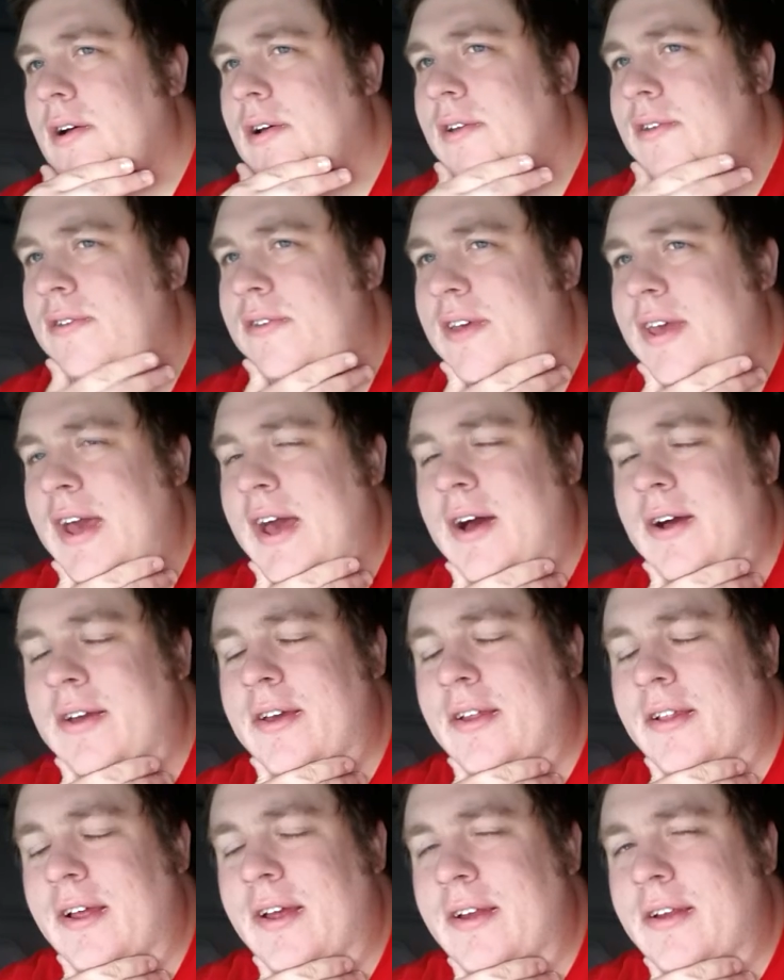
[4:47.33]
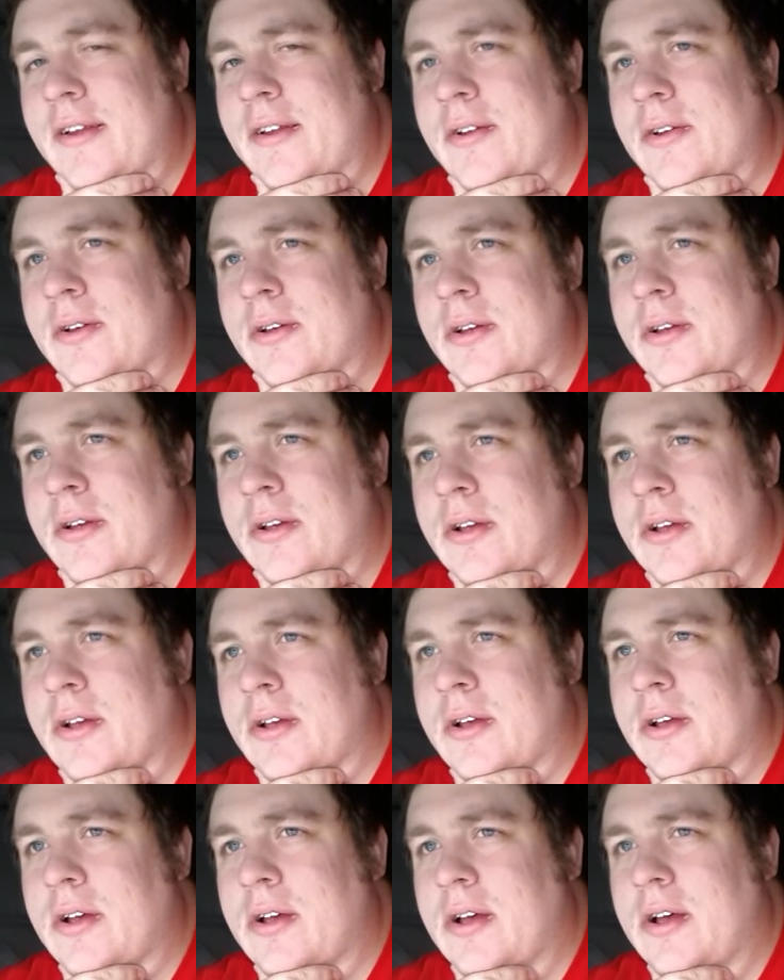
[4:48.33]
is calculated.
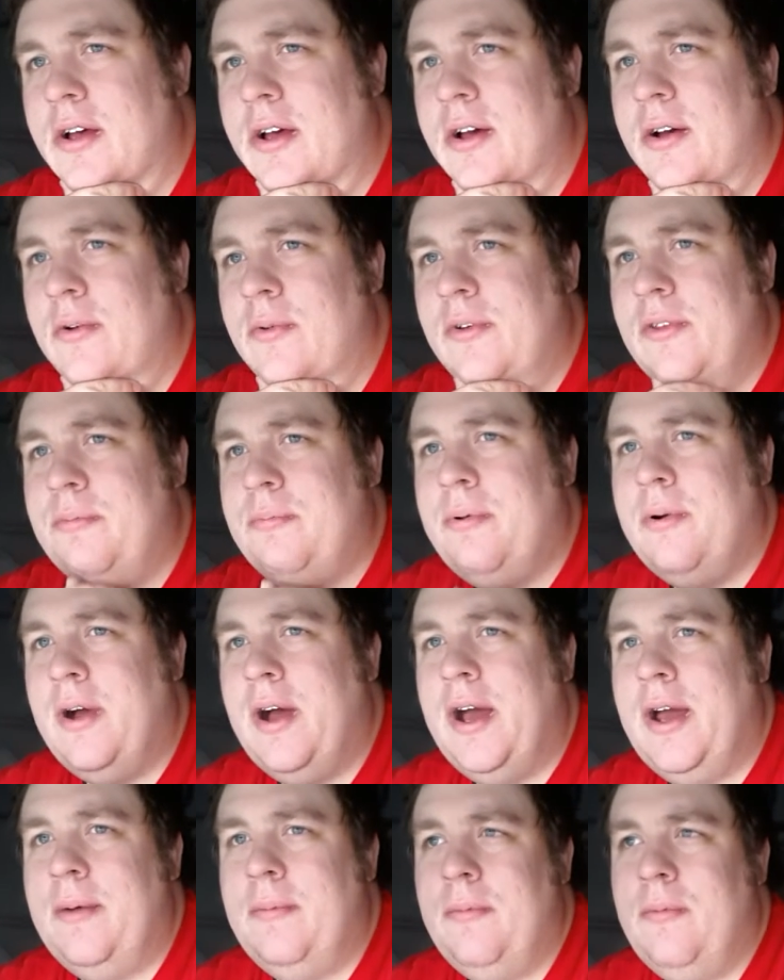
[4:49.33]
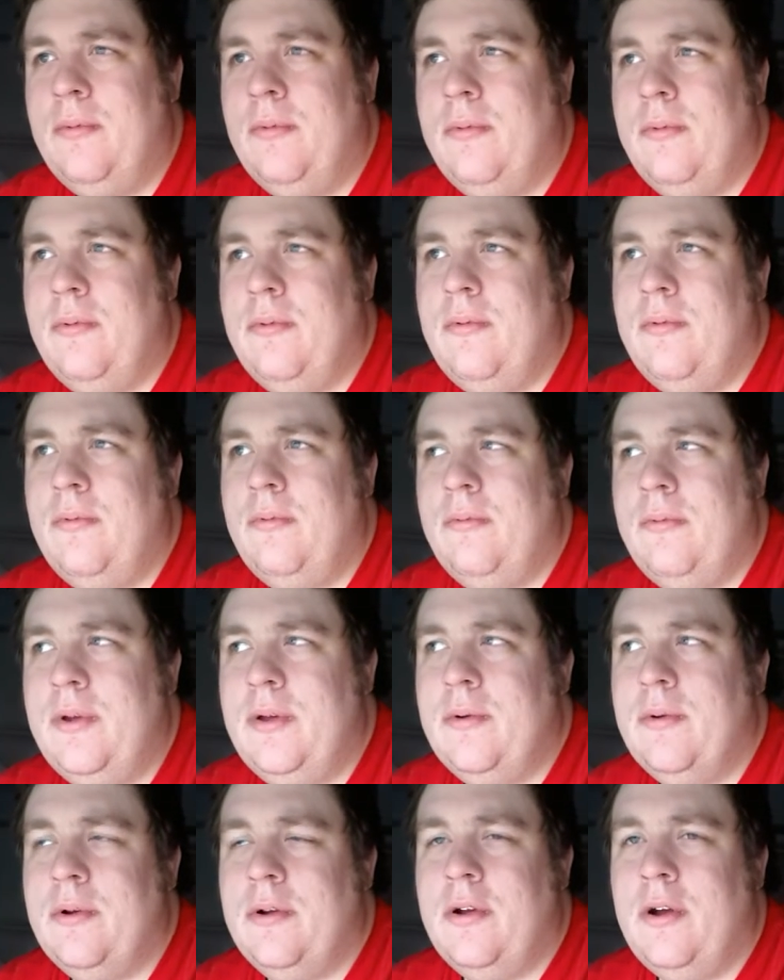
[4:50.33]
With Prime,
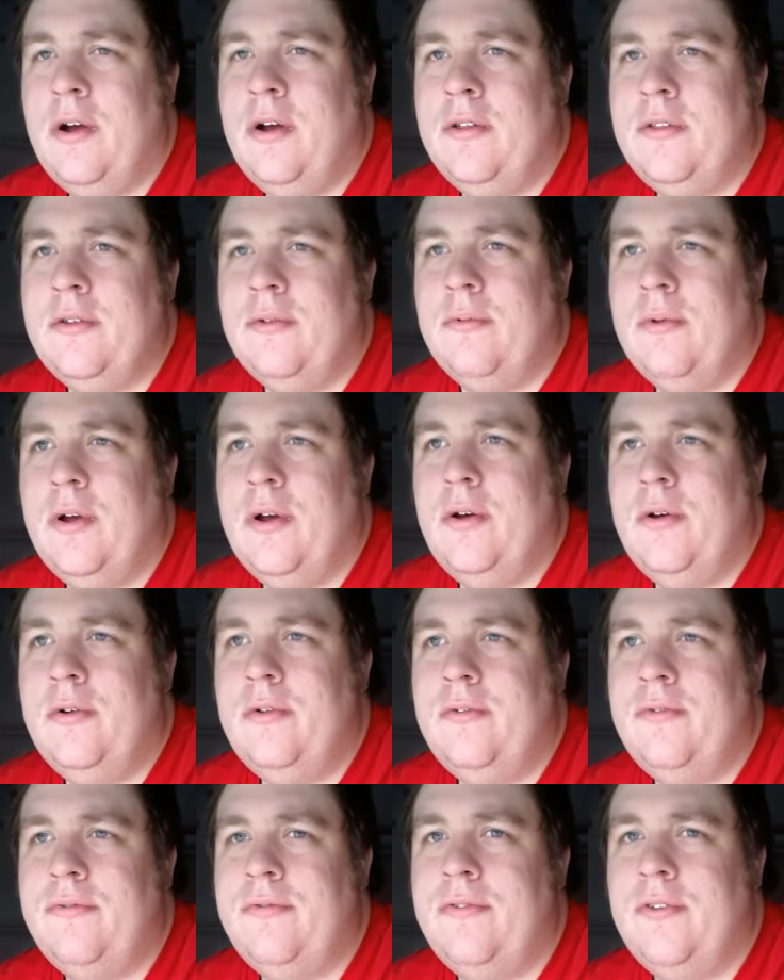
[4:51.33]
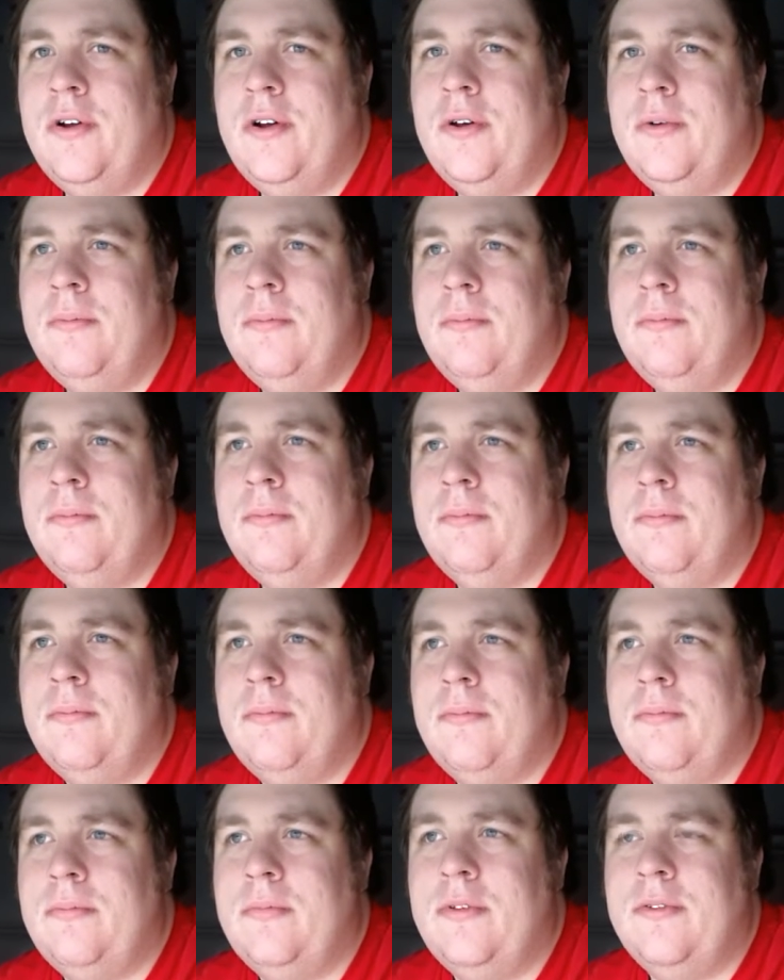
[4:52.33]
we were on the road from
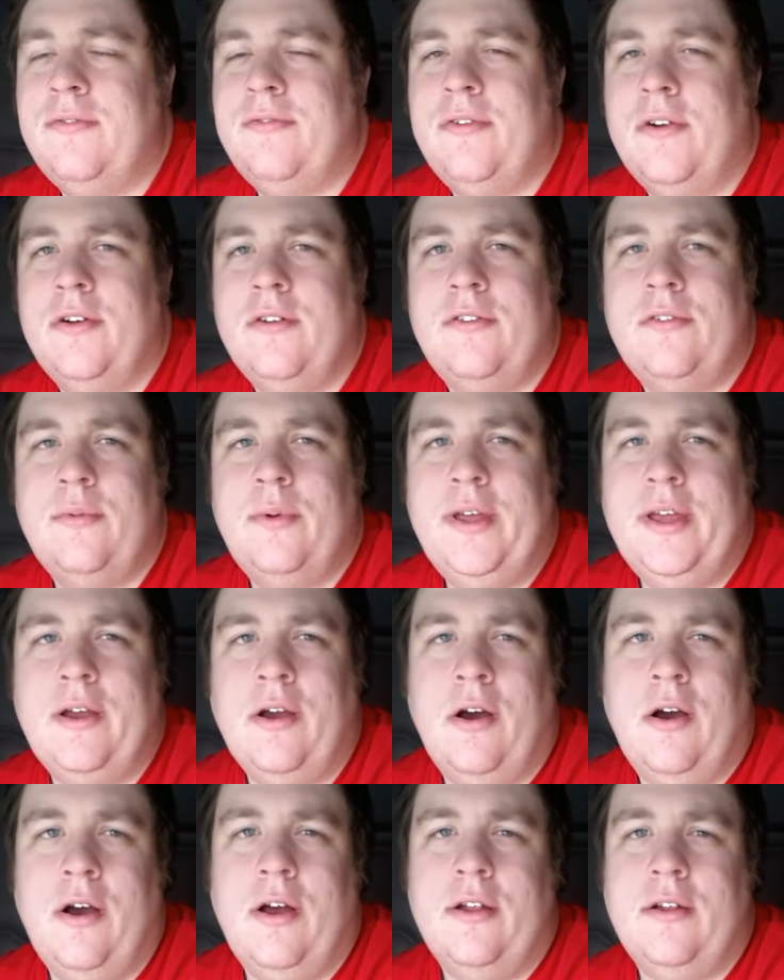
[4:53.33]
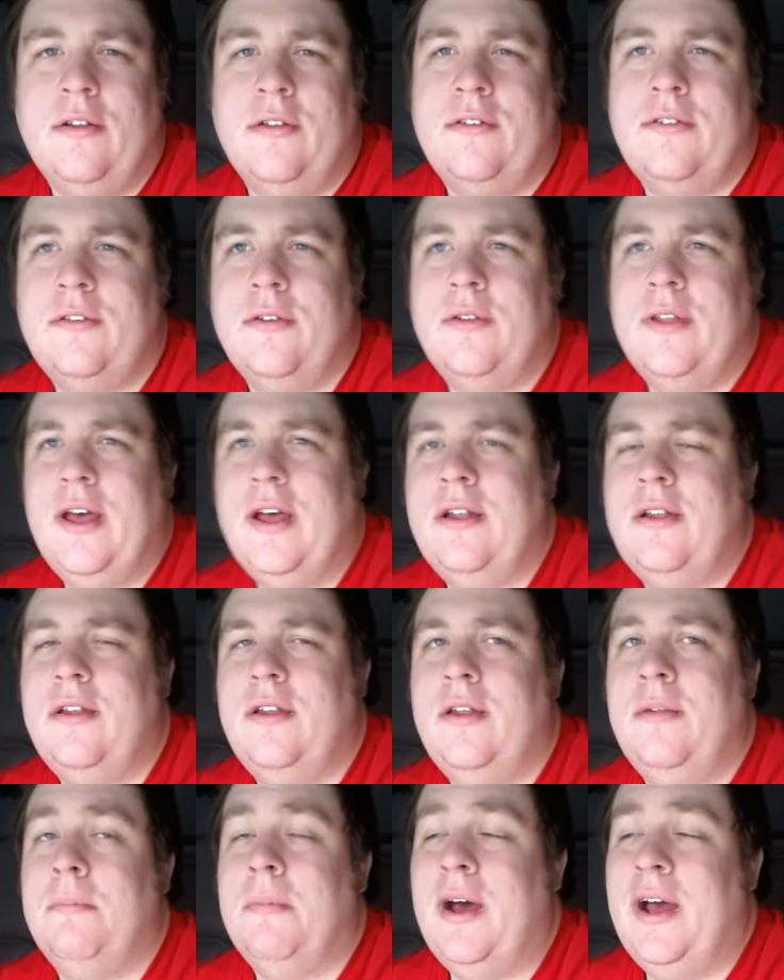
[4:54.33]
the first week on, so that
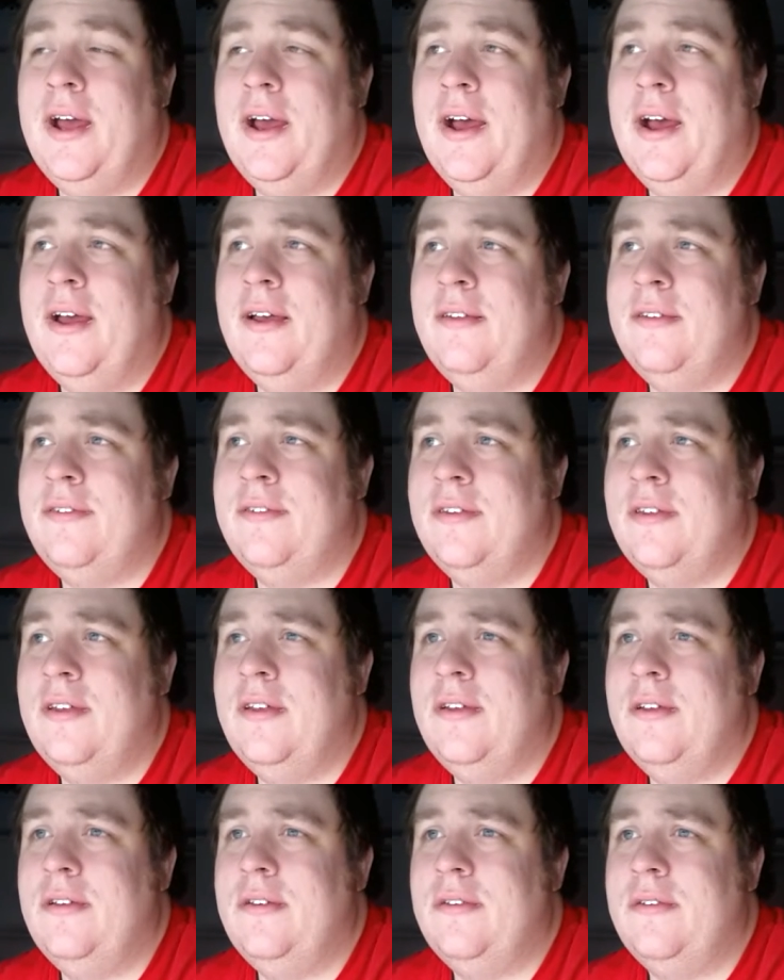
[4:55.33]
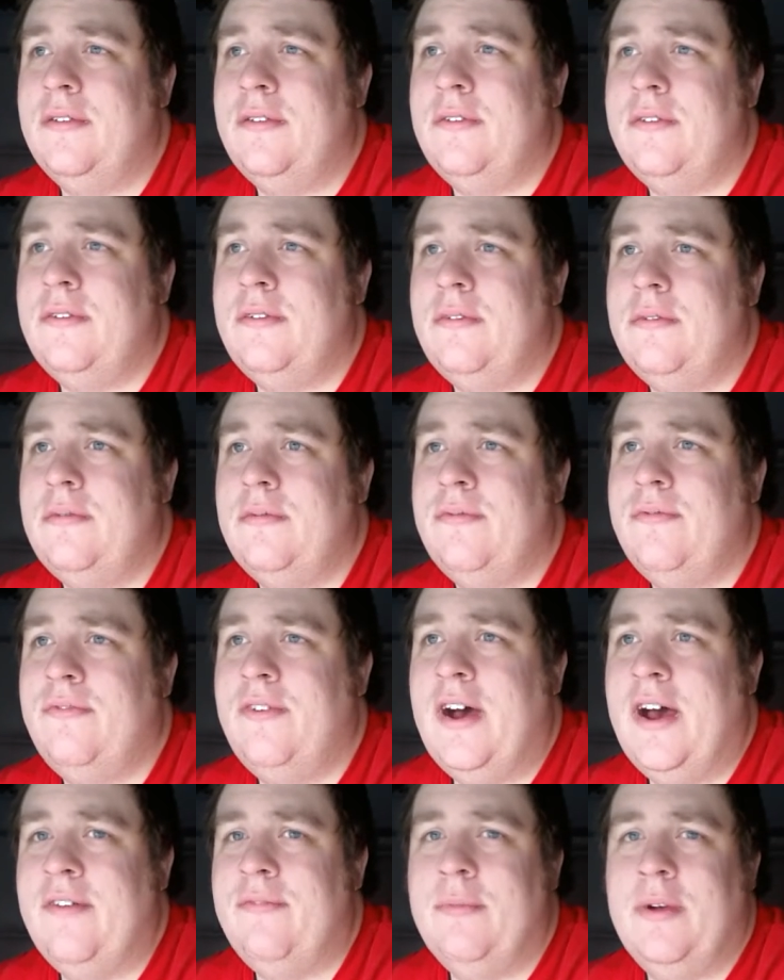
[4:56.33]
in my eyes is
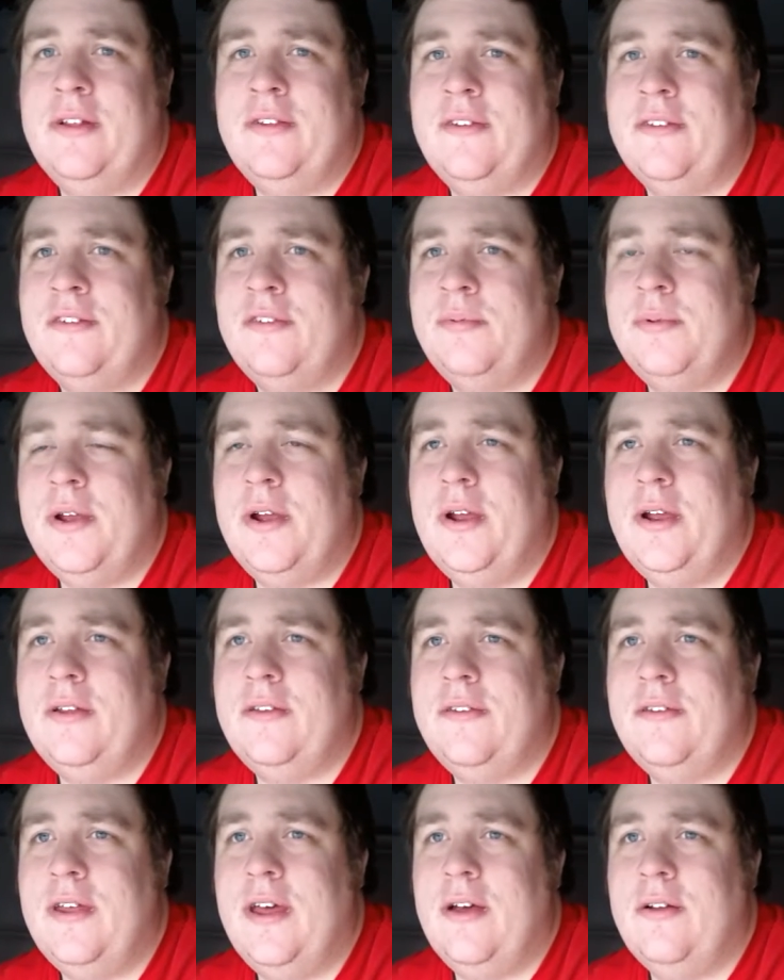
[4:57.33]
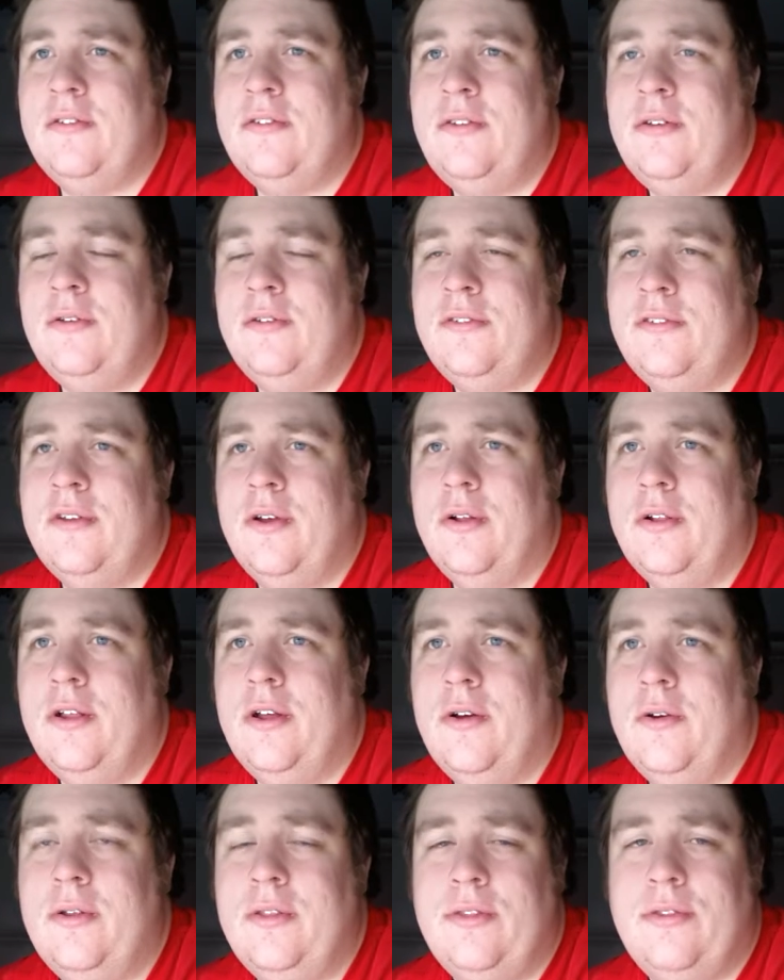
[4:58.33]
5 months experience now, 2
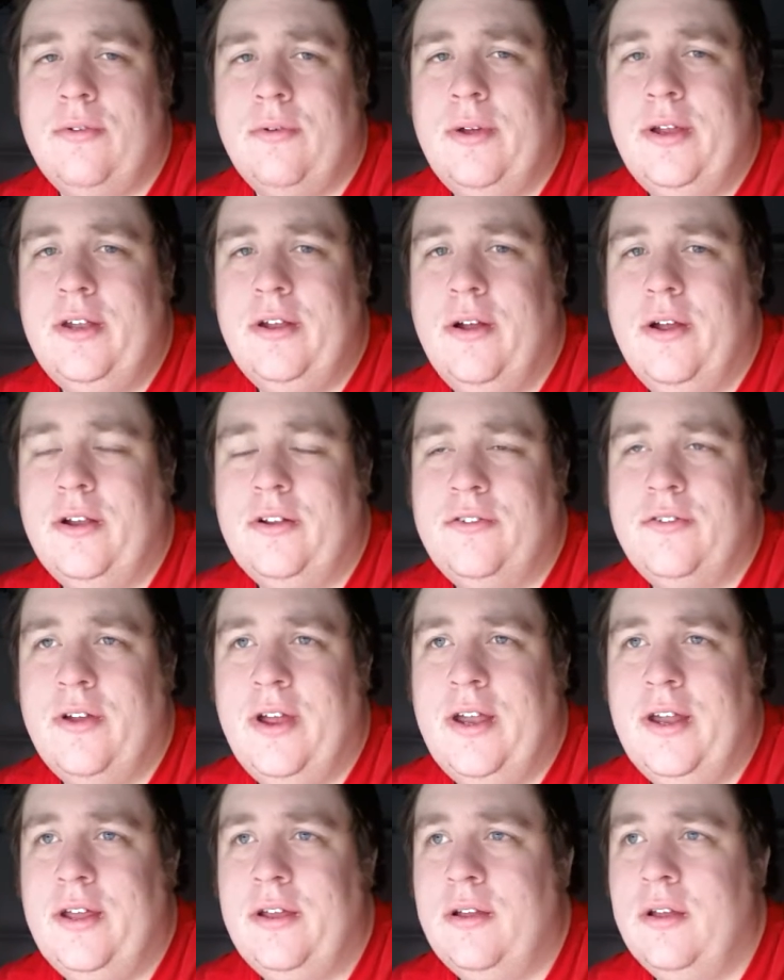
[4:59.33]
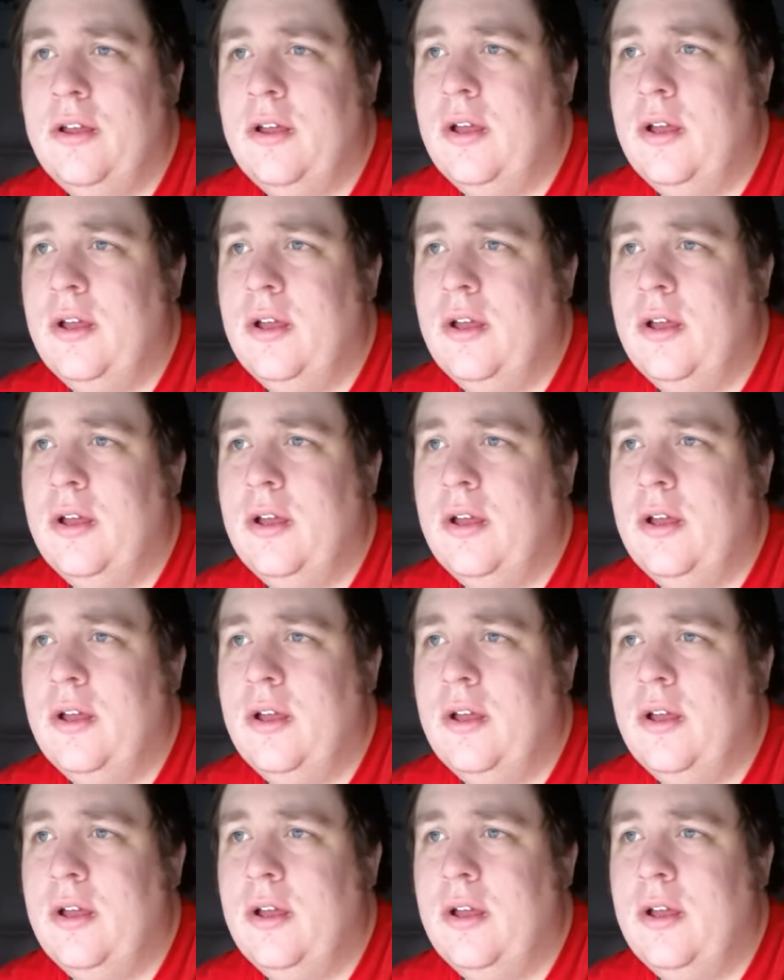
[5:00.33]
solo and 3 during training.